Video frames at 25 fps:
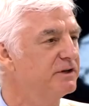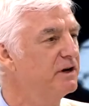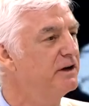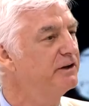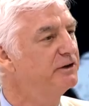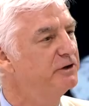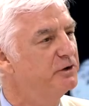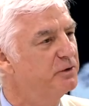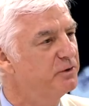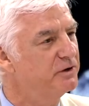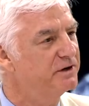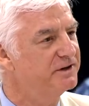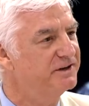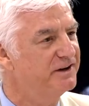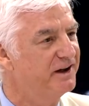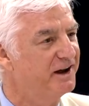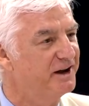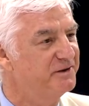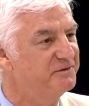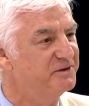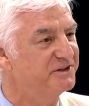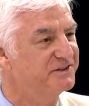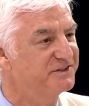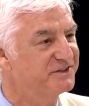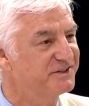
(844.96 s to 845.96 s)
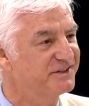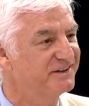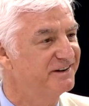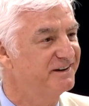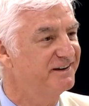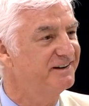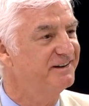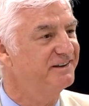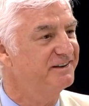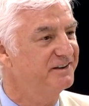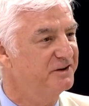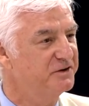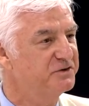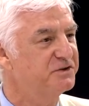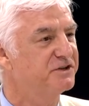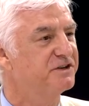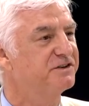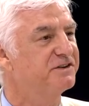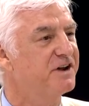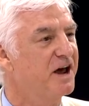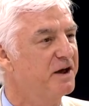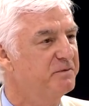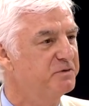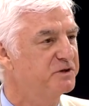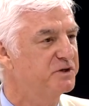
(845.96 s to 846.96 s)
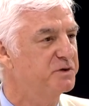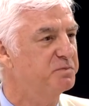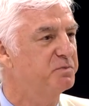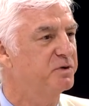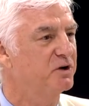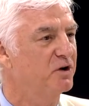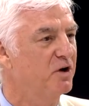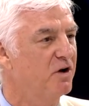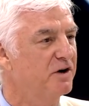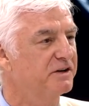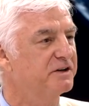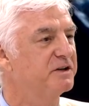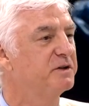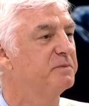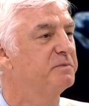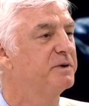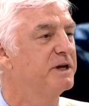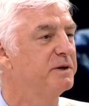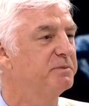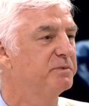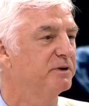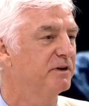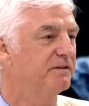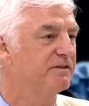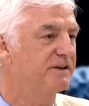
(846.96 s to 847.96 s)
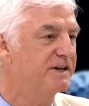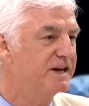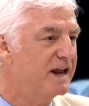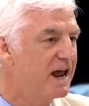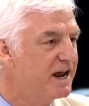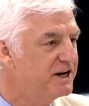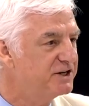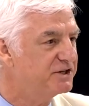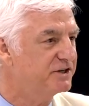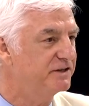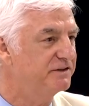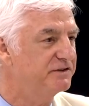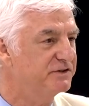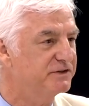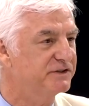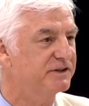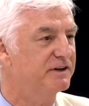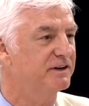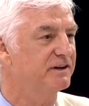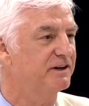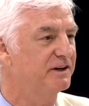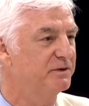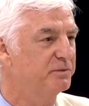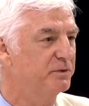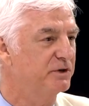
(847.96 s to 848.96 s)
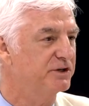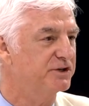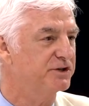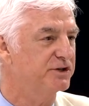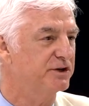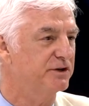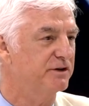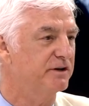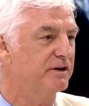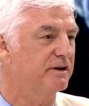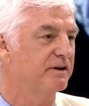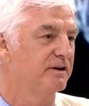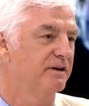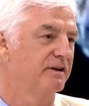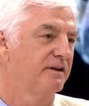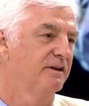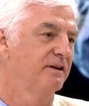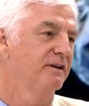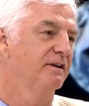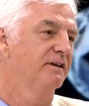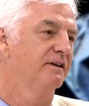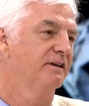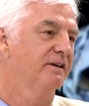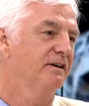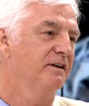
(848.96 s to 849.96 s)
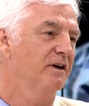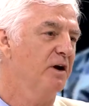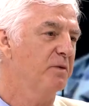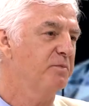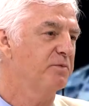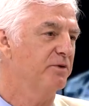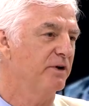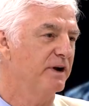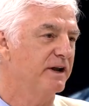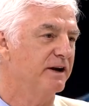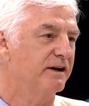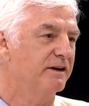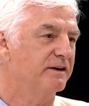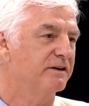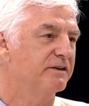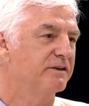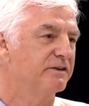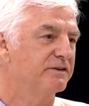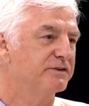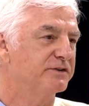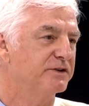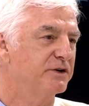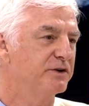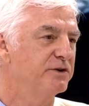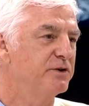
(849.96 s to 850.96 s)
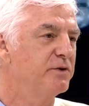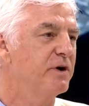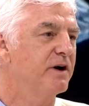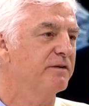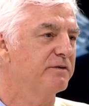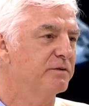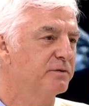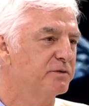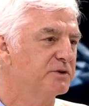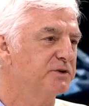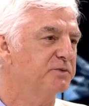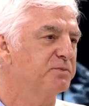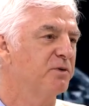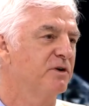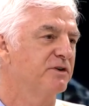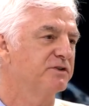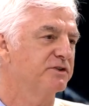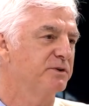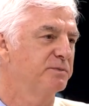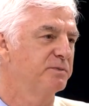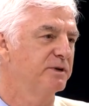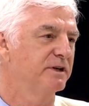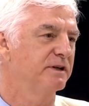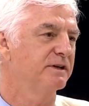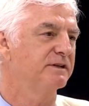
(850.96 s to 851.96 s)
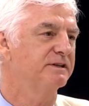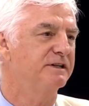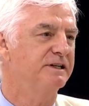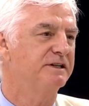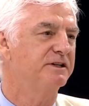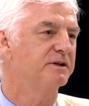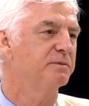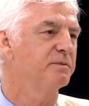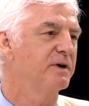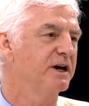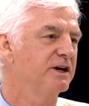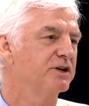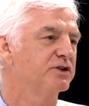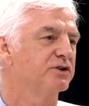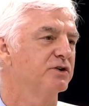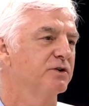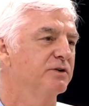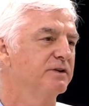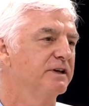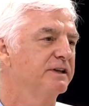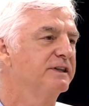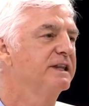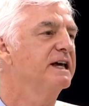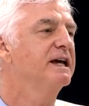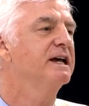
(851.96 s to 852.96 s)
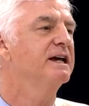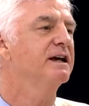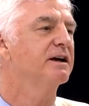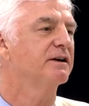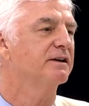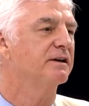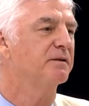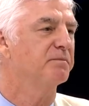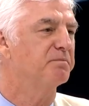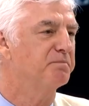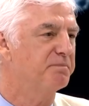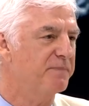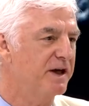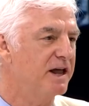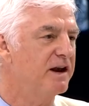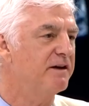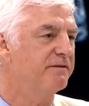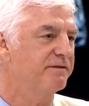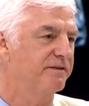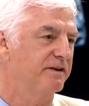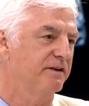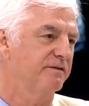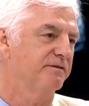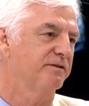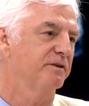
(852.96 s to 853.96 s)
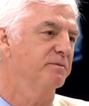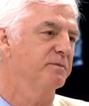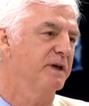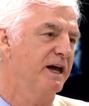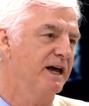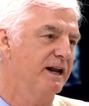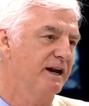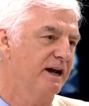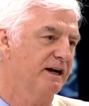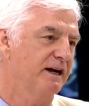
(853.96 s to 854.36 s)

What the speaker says: they're not your diamonds. Those are diamonds that belong to the people of the nations in which you're operating. So you have a responsibility to make sure that they benefit from that